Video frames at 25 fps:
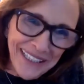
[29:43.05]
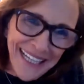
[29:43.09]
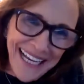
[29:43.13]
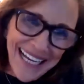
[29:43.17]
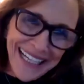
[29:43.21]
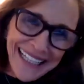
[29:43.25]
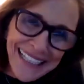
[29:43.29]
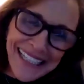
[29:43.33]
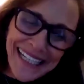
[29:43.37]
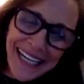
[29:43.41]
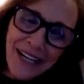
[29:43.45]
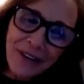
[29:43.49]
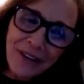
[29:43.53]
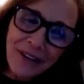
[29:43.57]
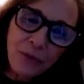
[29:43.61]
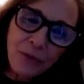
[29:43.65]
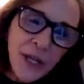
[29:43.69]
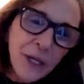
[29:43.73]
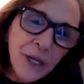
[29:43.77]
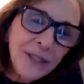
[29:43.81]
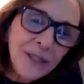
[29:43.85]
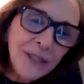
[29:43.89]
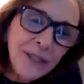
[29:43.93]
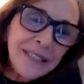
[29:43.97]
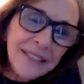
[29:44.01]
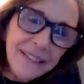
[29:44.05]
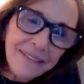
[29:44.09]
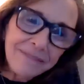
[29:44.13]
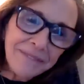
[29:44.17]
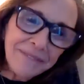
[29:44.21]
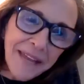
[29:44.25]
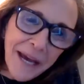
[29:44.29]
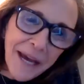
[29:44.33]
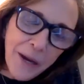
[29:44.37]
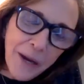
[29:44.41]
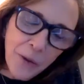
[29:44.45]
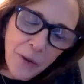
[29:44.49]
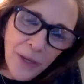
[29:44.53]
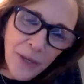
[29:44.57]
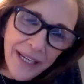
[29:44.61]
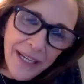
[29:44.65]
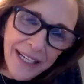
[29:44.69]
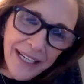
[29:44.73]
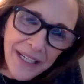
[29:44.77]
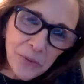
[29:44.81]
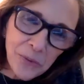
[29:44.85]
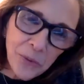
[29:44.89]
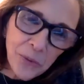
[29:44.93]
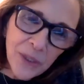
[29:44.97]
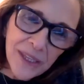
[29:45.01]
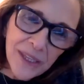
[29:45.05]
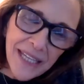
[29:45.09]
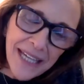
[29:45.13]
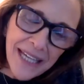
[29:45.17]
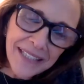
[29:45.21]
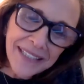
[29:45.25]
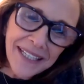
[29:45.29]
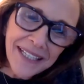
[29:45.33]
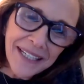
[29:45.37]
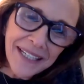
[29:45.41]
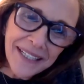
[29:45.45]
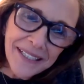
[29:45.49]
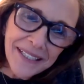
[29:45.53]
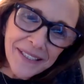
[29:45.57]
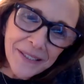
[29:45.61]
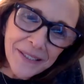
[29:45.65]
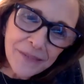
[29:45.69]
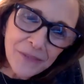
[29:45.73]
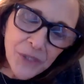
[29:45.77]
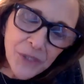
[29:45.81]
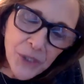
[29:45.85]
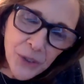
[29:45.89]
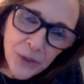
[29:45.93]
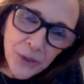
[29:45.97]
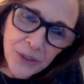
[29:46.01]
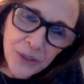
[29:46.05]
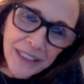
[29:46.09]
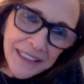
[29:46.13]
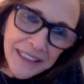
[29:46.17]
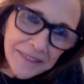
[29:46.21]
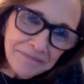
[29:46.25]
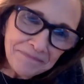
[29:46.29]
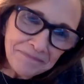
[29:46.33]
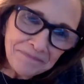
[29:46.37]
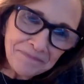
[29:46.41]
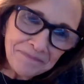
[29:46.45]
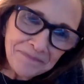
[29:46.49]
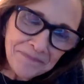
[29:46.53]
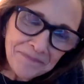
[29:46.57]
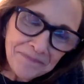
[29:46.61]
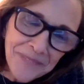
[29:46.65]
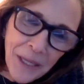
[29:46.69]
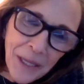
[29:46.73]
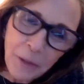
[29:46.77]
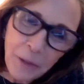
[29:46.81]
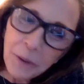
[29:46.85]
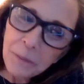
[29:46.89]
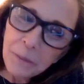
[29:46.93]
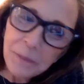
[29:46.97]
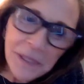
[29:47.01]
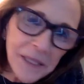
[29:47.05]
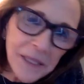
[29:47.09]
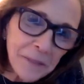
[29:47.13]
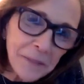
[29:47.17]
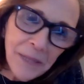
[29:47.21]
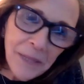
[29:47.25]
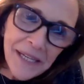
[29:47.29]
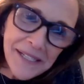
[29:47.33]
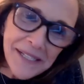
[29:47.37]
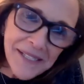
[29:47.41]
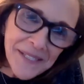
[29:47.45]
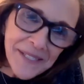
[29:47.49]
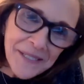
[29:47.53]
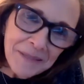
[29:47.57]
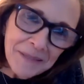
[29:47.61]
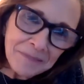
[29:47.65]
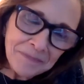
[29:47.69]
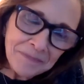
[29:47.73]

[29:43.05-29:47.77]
And if we could live that way with that kind of joy, that would be the best.